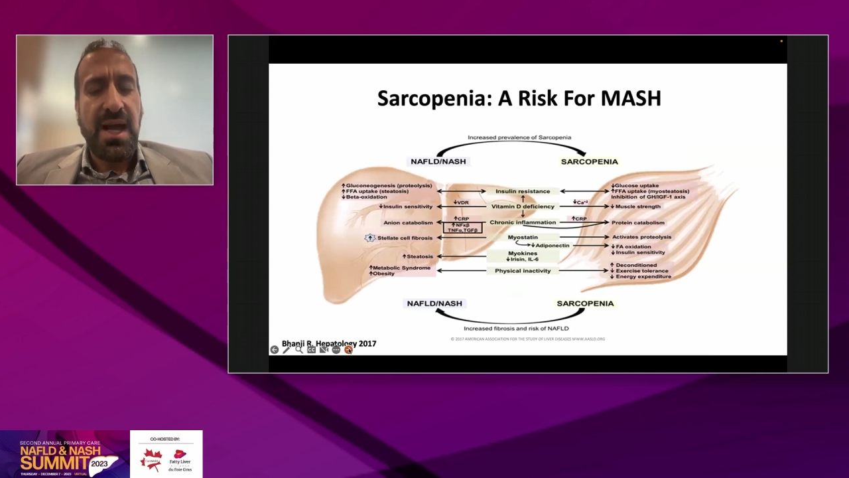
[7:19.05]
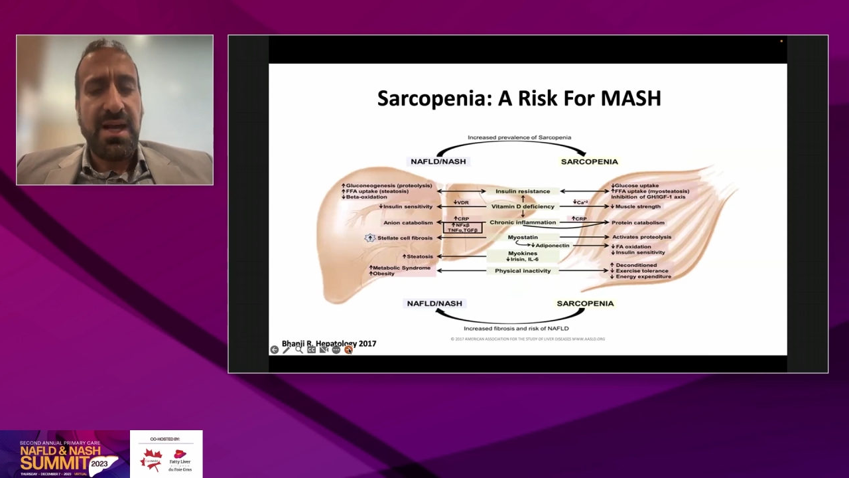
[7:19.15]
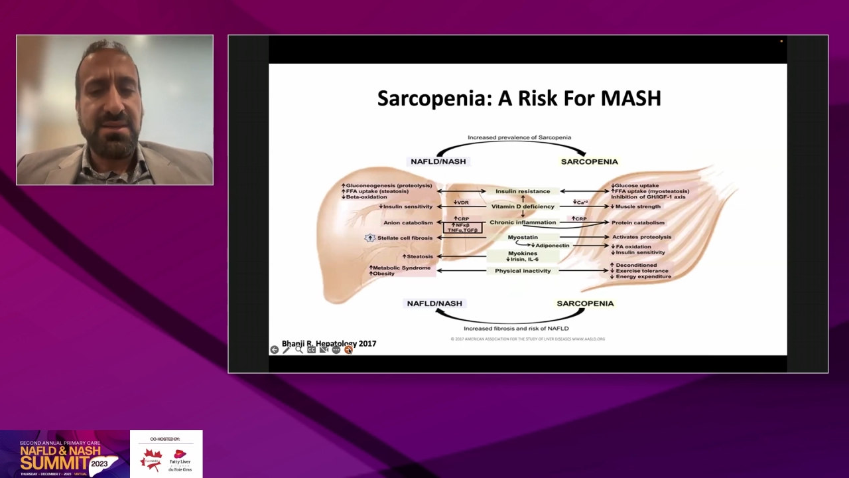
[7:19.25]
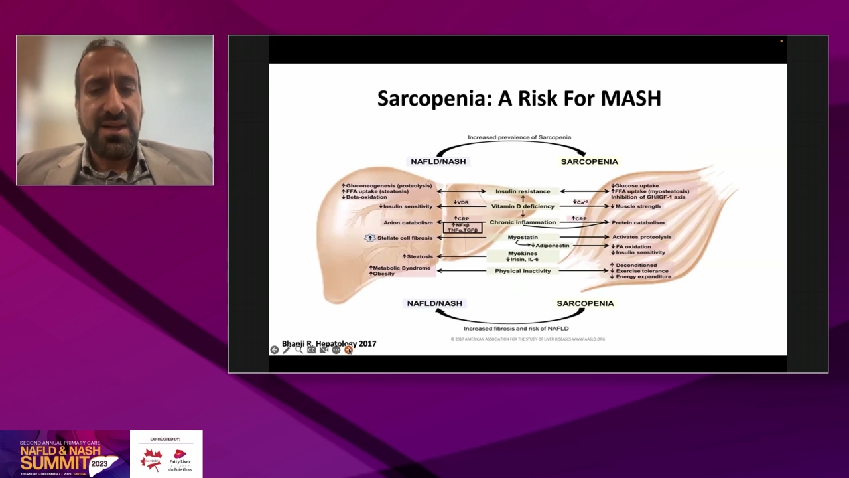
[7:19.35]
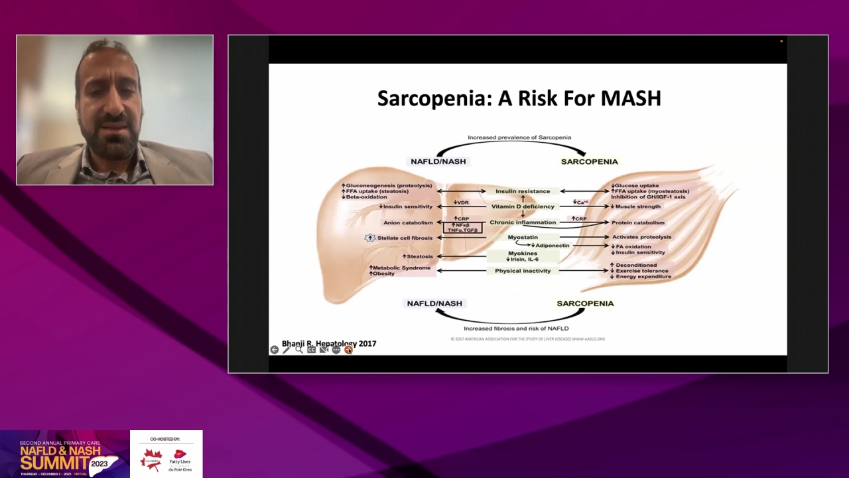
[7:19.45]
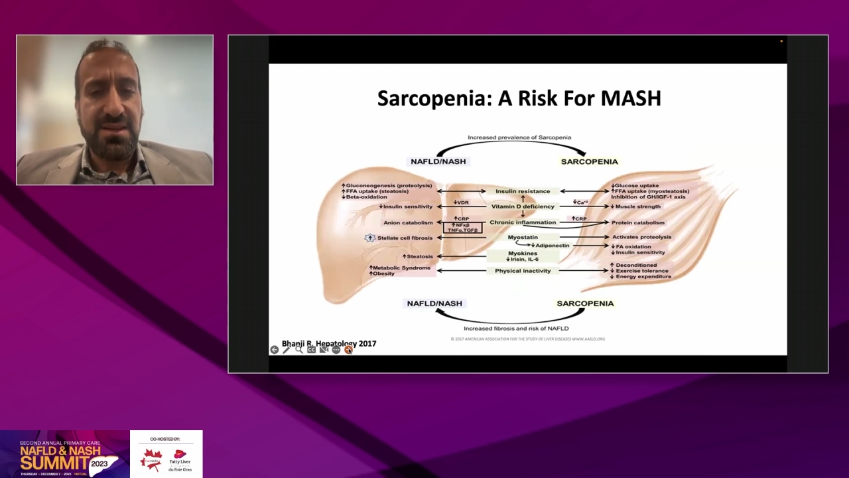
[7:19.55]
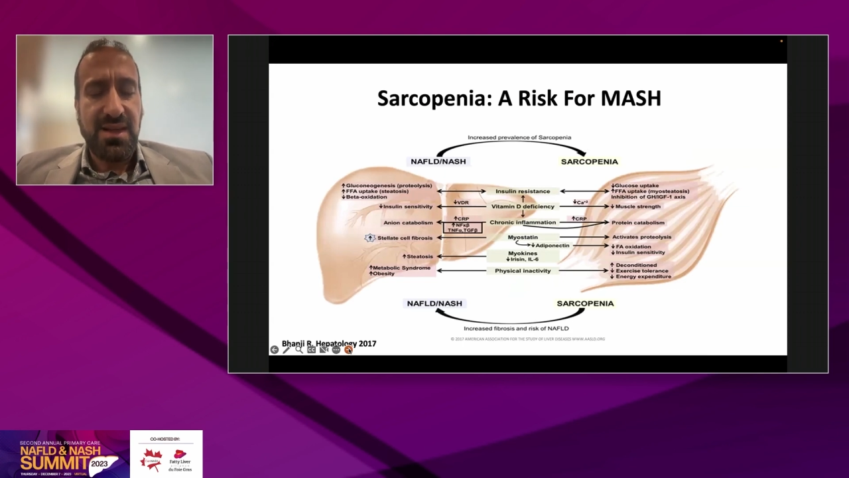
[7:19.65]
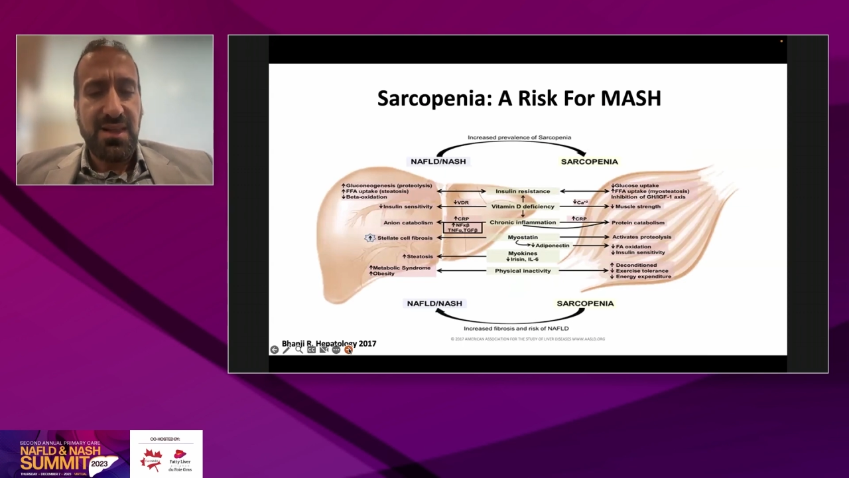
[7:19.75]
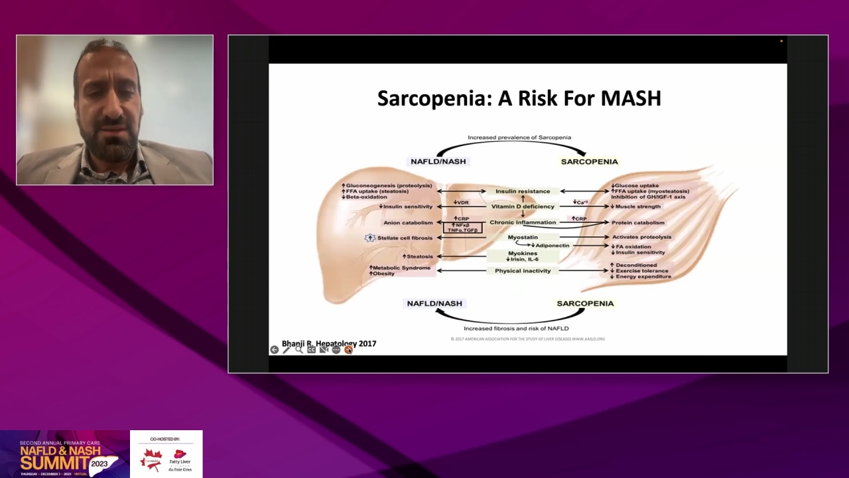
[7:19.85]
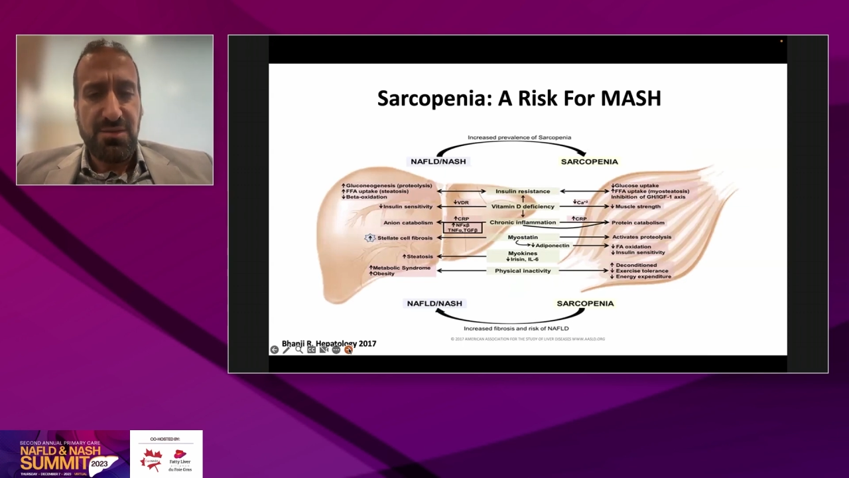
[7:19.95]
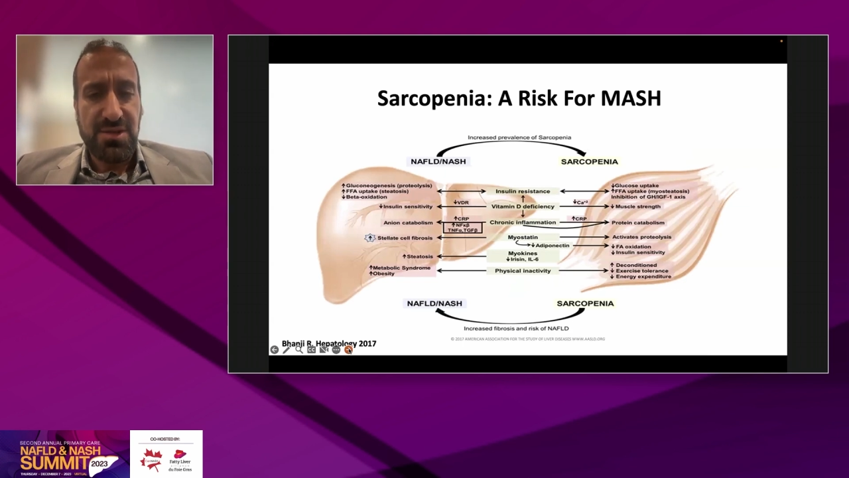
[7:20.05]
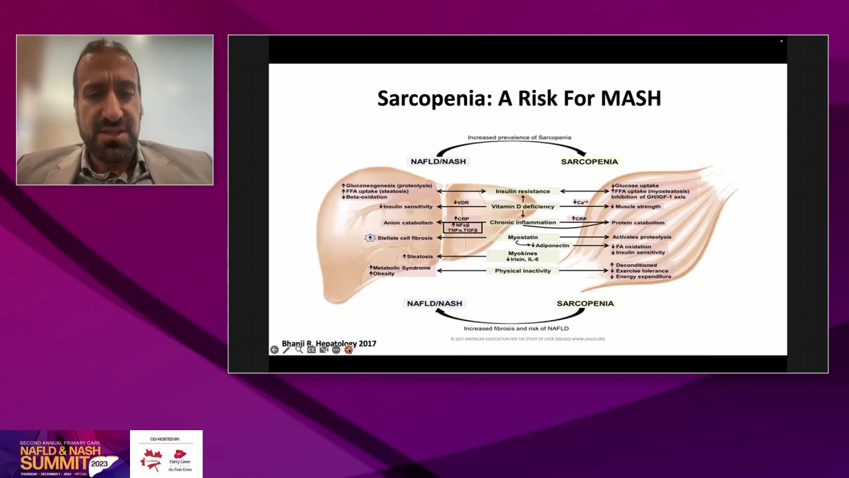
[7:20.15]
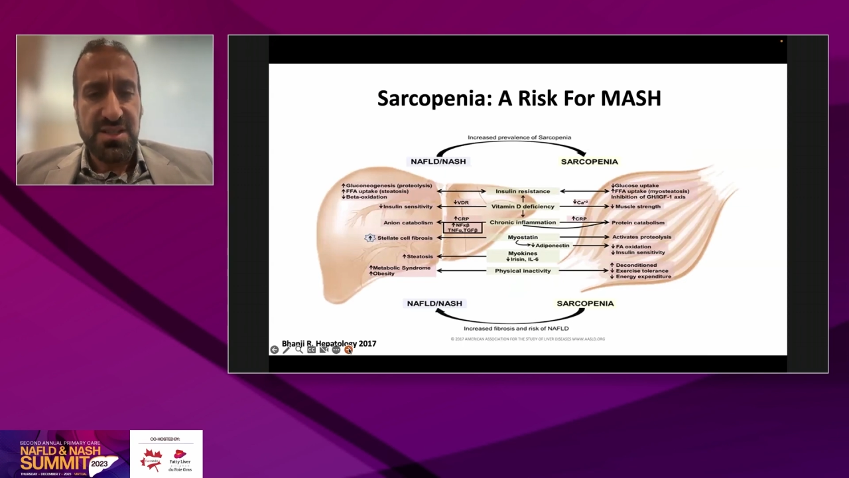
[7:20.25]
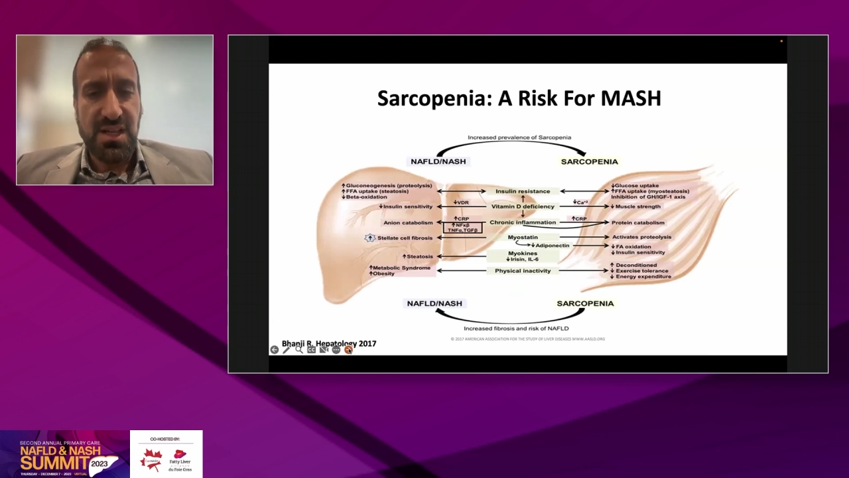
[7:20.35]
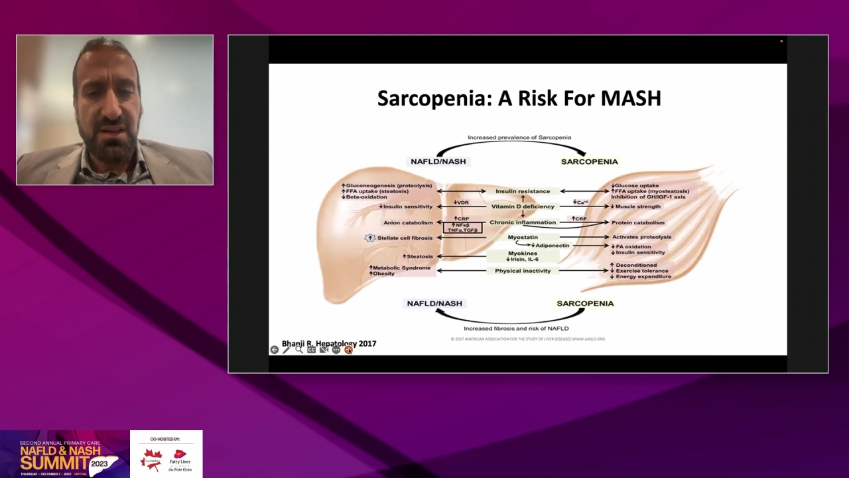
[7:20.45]
And then the liver
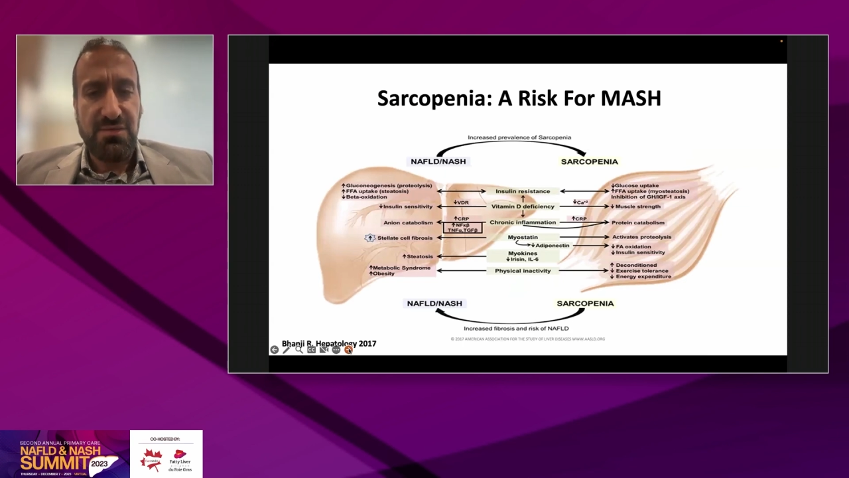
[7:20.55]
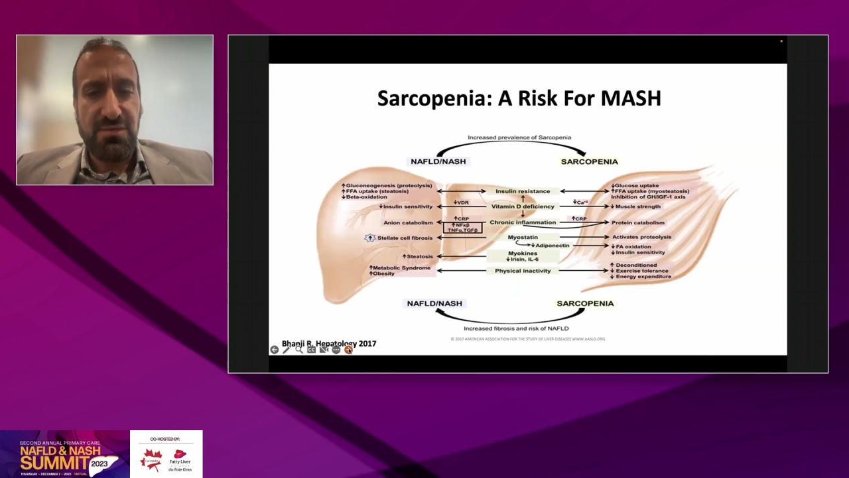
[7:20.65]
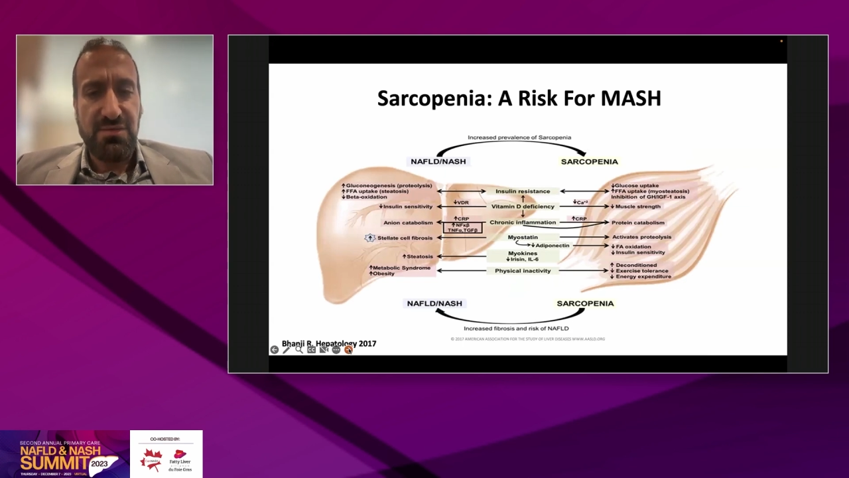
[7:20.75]
itself,